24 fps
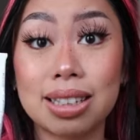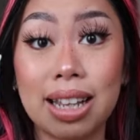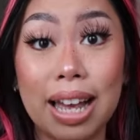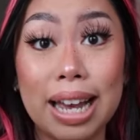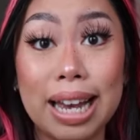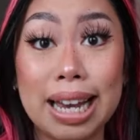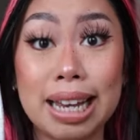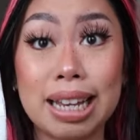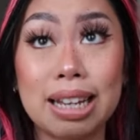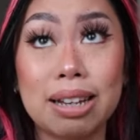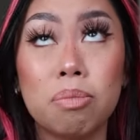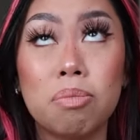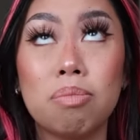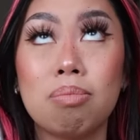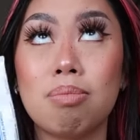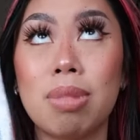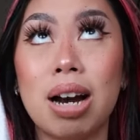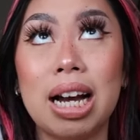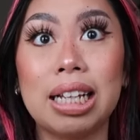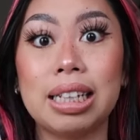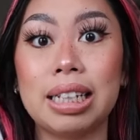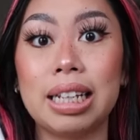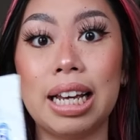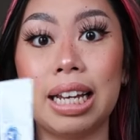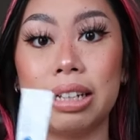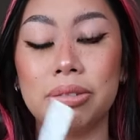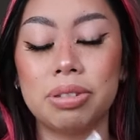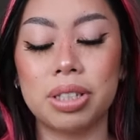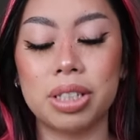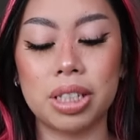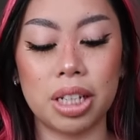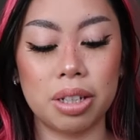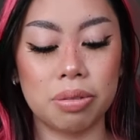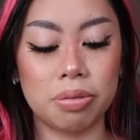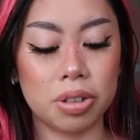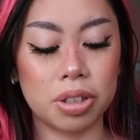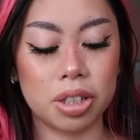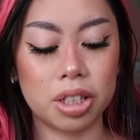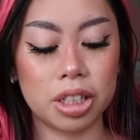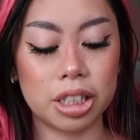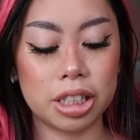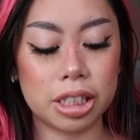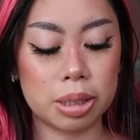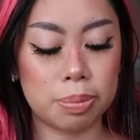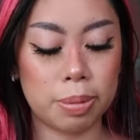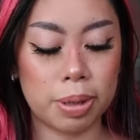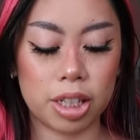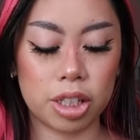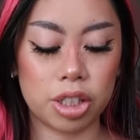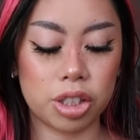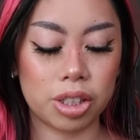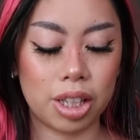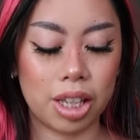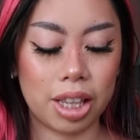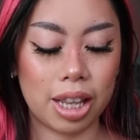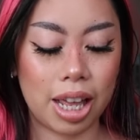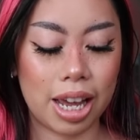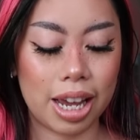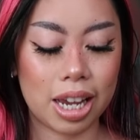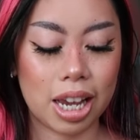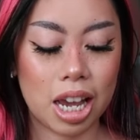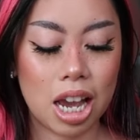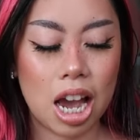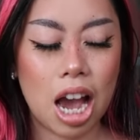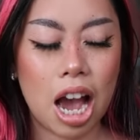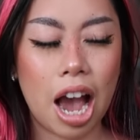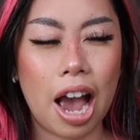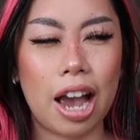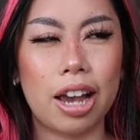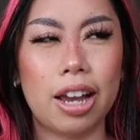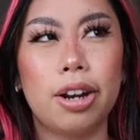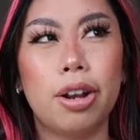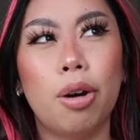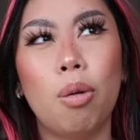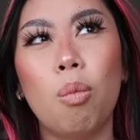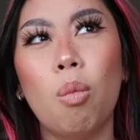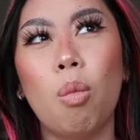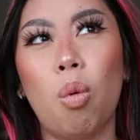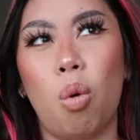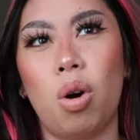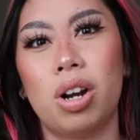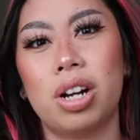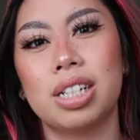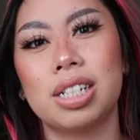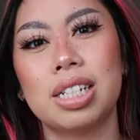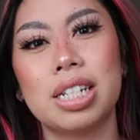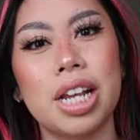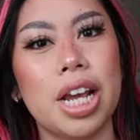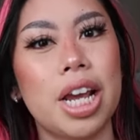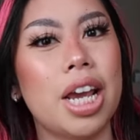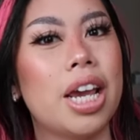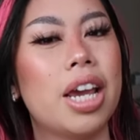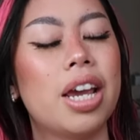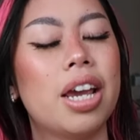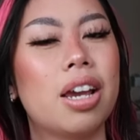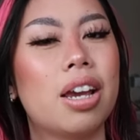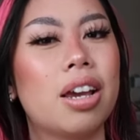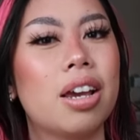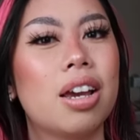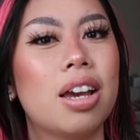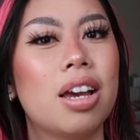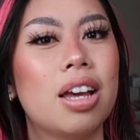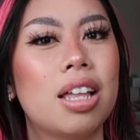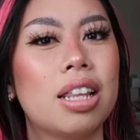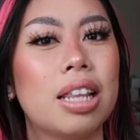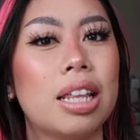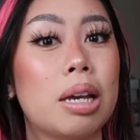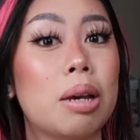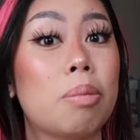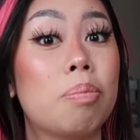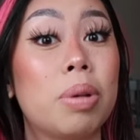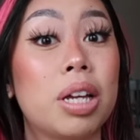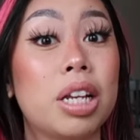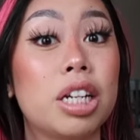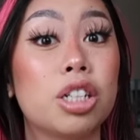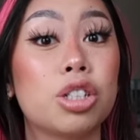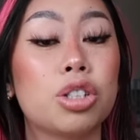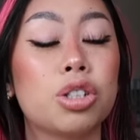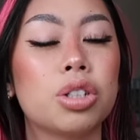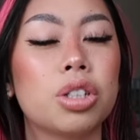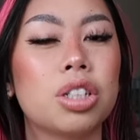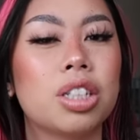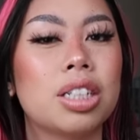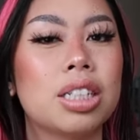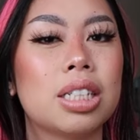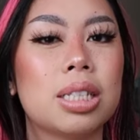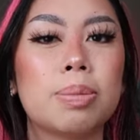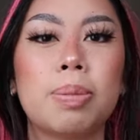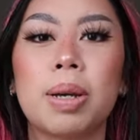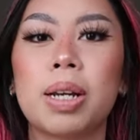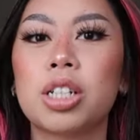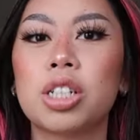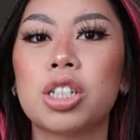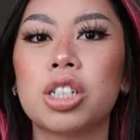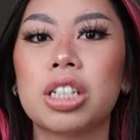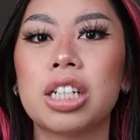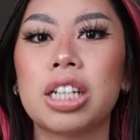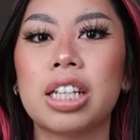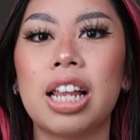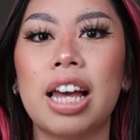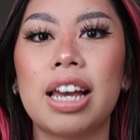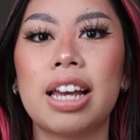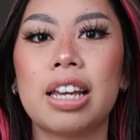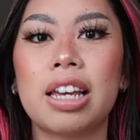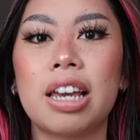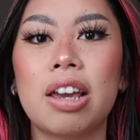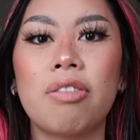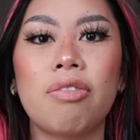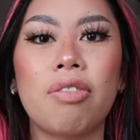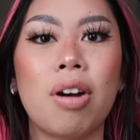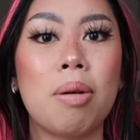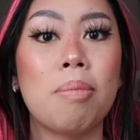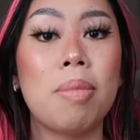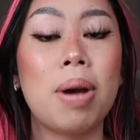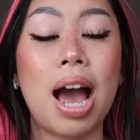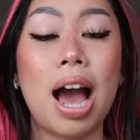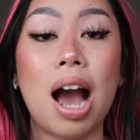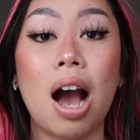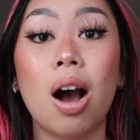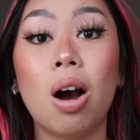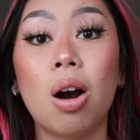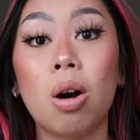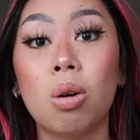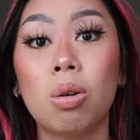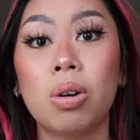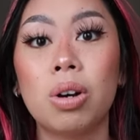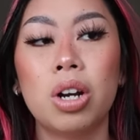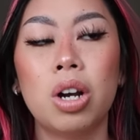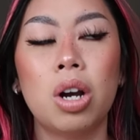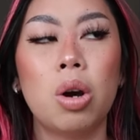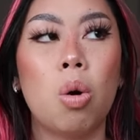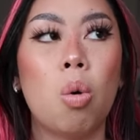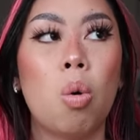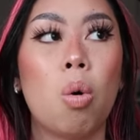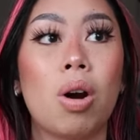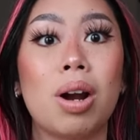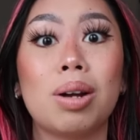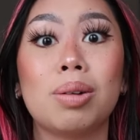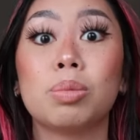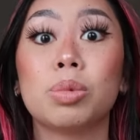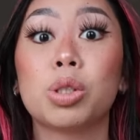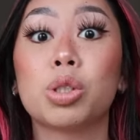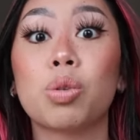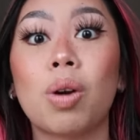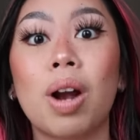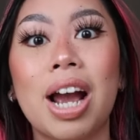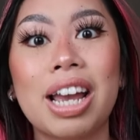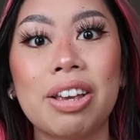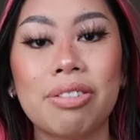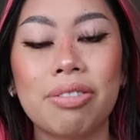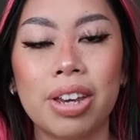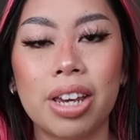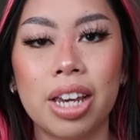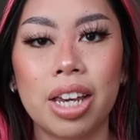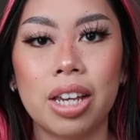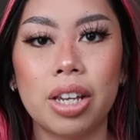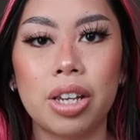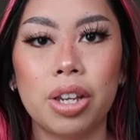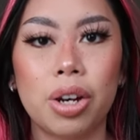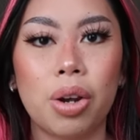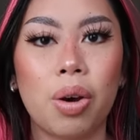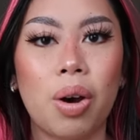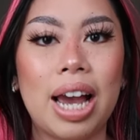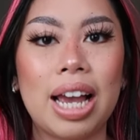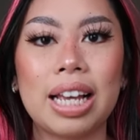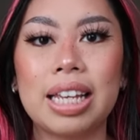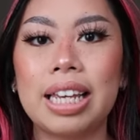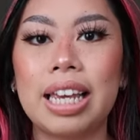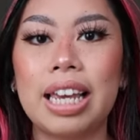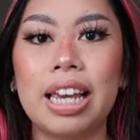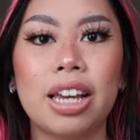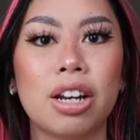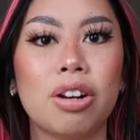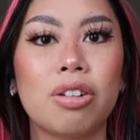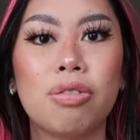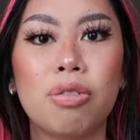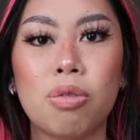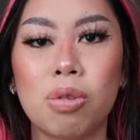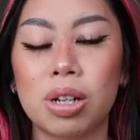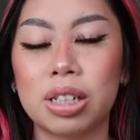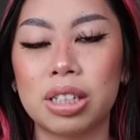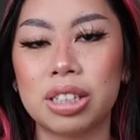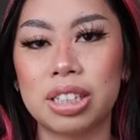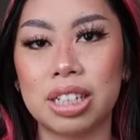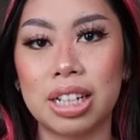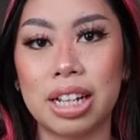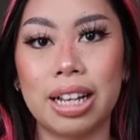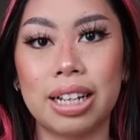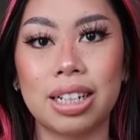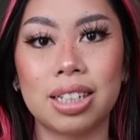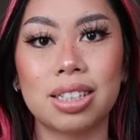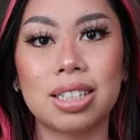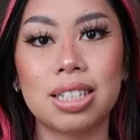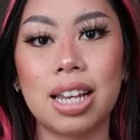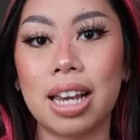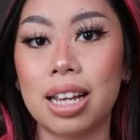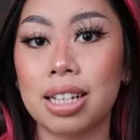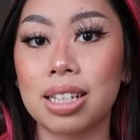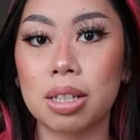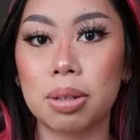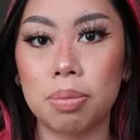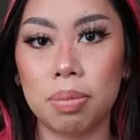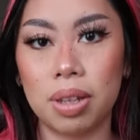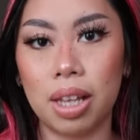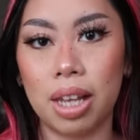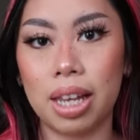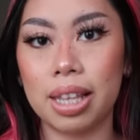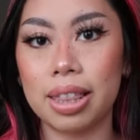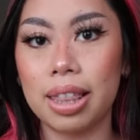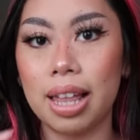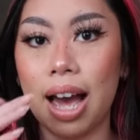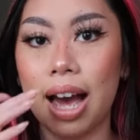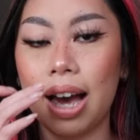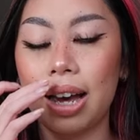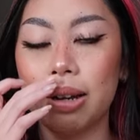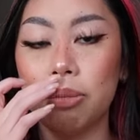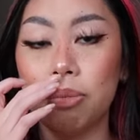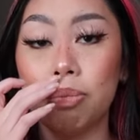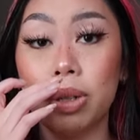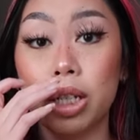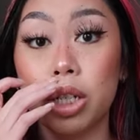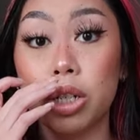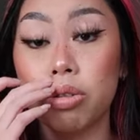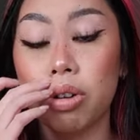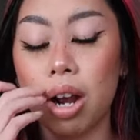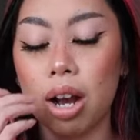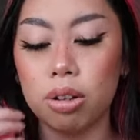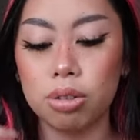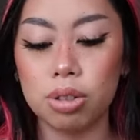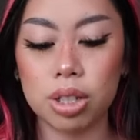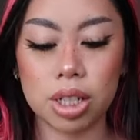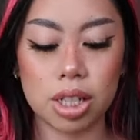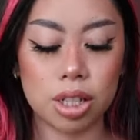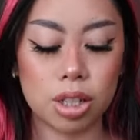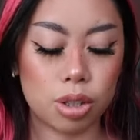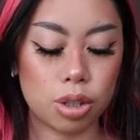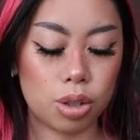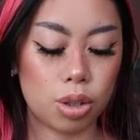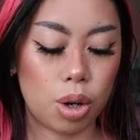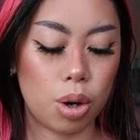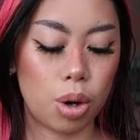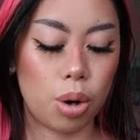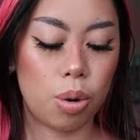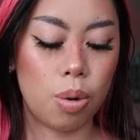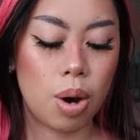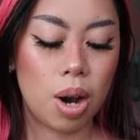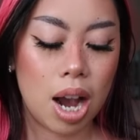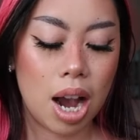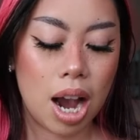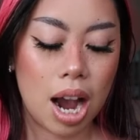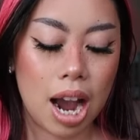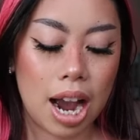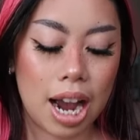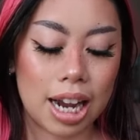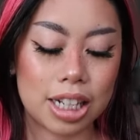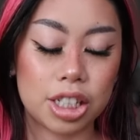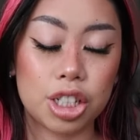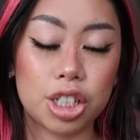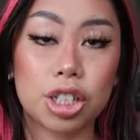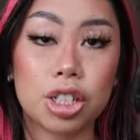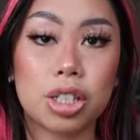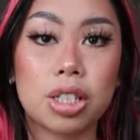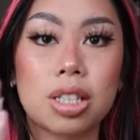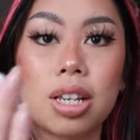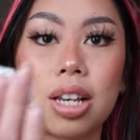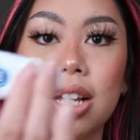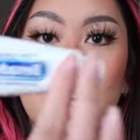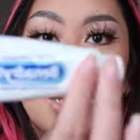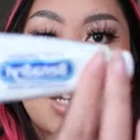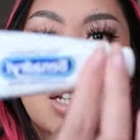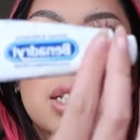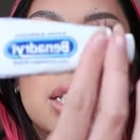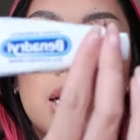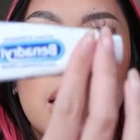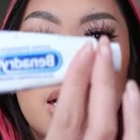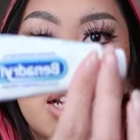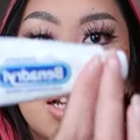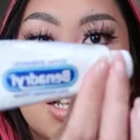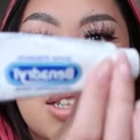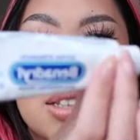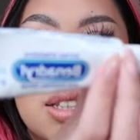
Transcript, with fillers: like my lifesaver especially like I don't want to take like a Benadryl especially like if I'm out or I'm driving you know I can't afford to like take something like that and be drowsy so I just take a